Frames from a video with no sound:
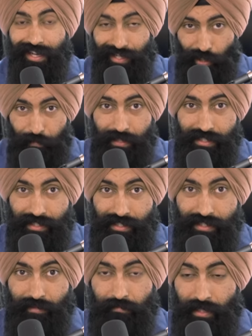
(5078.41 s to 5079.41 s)
in your
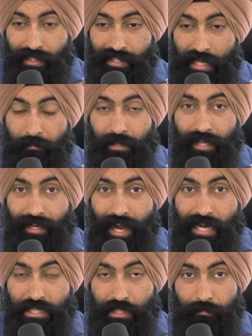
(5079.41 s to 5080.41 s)
business, because keeping the
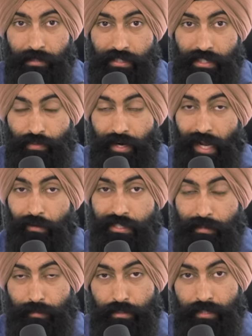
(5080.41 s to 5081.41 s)
cash in your business right now
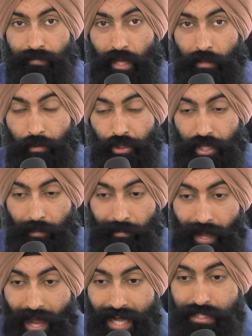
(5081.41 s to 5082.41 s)
is the most valuable thing.
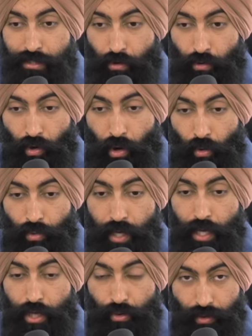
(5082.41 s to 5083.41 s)
But as you grow,
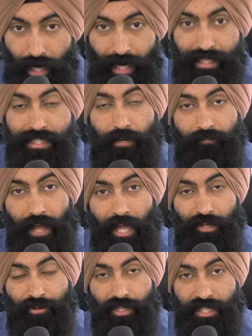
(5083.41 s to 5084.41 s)
you got to start
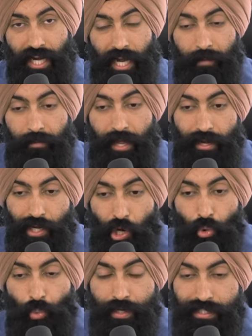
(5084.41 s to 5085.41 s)
valuing your time and
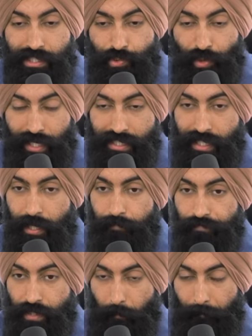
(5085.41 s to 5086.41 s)
know when it's right
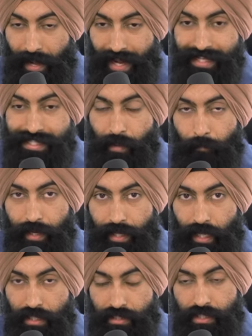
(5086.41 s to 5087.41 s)
to pay
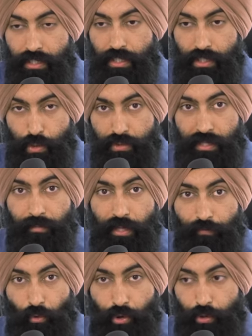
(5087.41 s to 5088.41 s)
somebody else to do something for